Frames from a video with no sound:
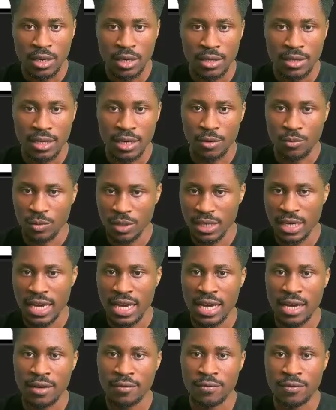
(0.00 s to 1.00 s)
that we
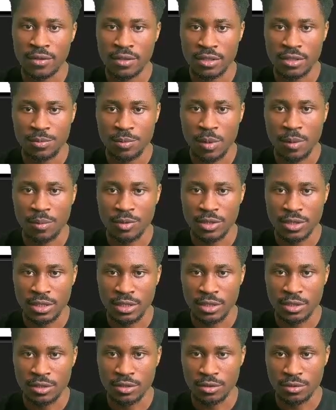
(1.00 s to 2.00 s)
have this property
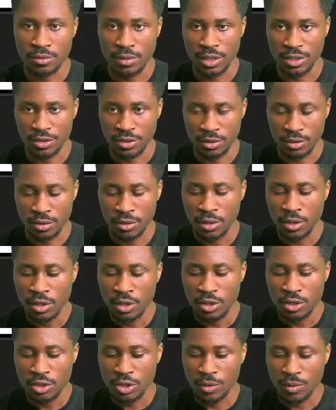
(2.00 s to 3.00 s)
here, duration.
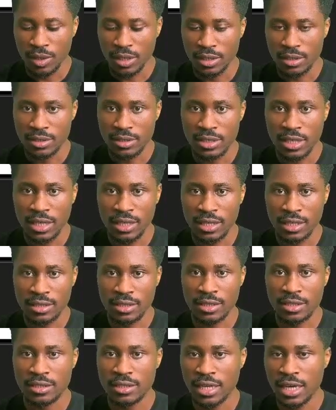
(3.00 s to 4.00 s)
So we can say that
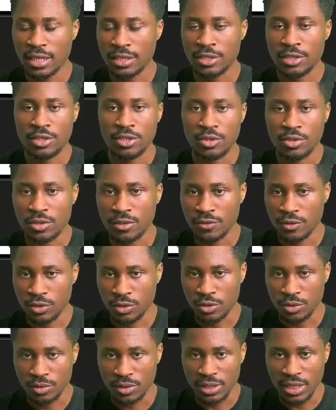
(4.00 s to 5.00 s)
this executes for
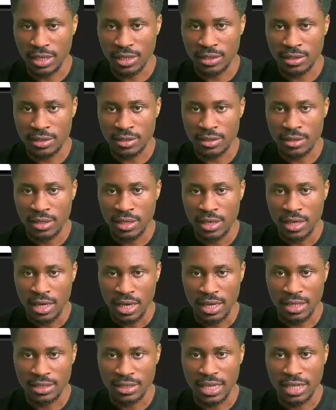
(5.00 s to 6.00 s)
2 seconds,
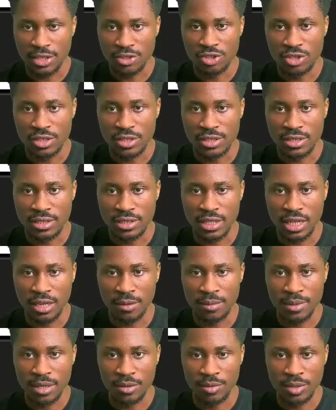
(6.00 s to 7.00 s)
and it's actually the same
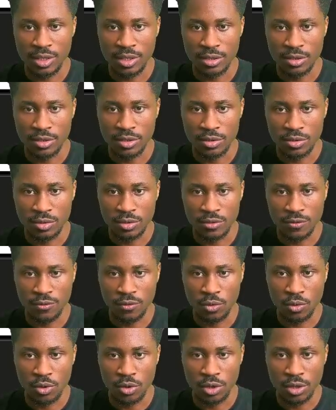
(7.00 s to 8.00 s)
that we can use
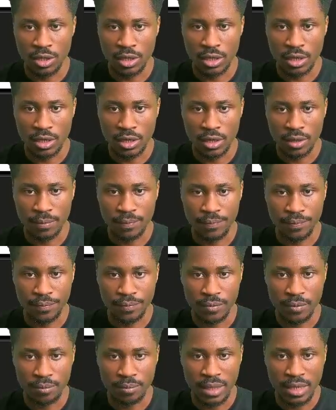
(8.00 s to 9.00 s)
for
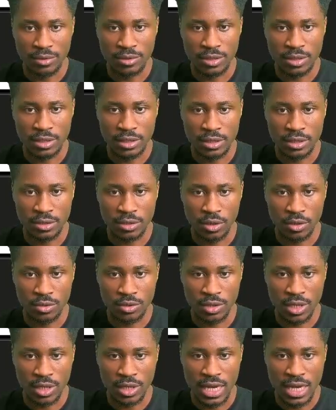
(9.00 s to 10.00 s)
bouncy, also
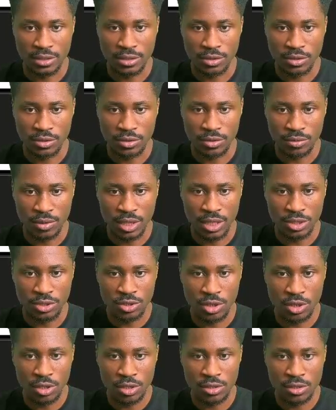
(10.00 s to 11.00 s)
has its
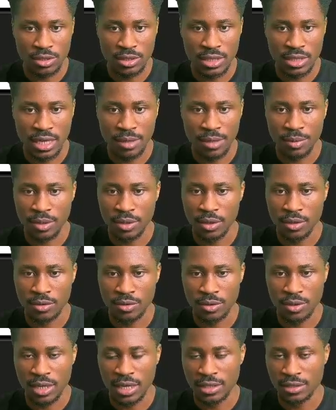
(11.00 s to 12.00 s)
duration, snappy
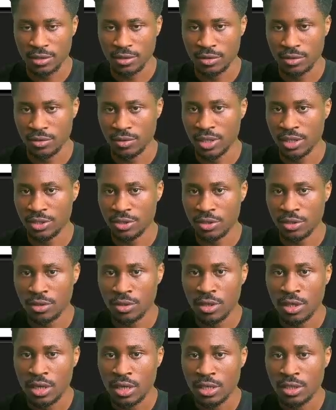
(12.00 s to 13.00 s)
also has its duration.
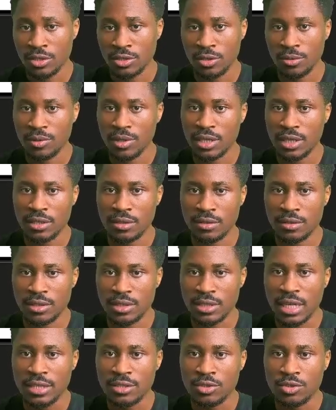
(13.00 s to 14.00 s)
So we can
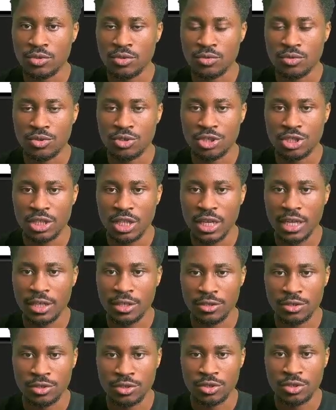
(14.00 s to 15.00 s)
decide to
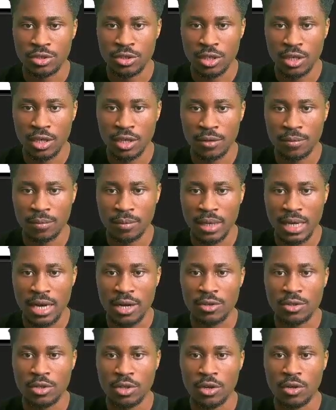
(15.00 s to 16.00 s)
change how
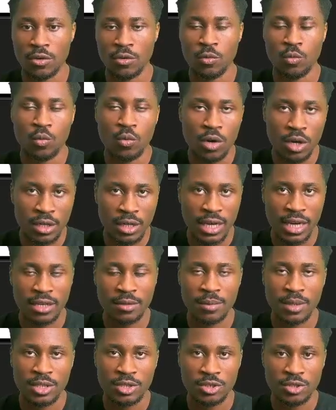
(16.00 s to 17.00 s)
long one
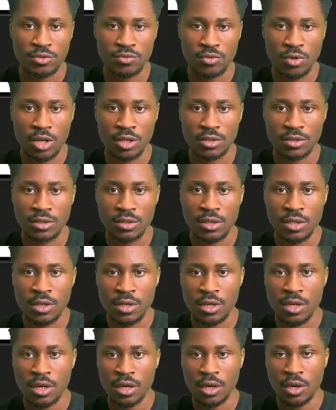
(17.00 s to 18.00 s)
animation runs
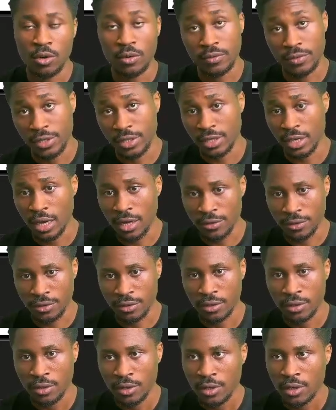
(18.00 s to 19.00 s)
over the other.
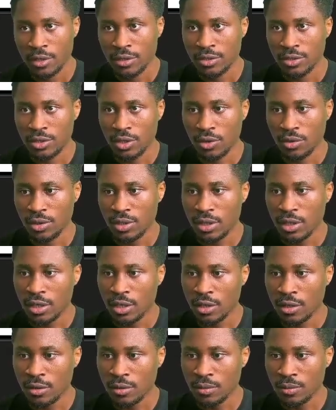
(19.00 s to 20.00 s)
So
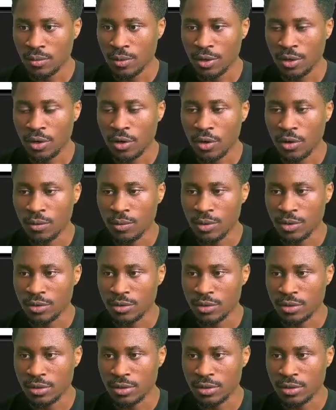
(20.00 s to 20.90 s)
here we're using the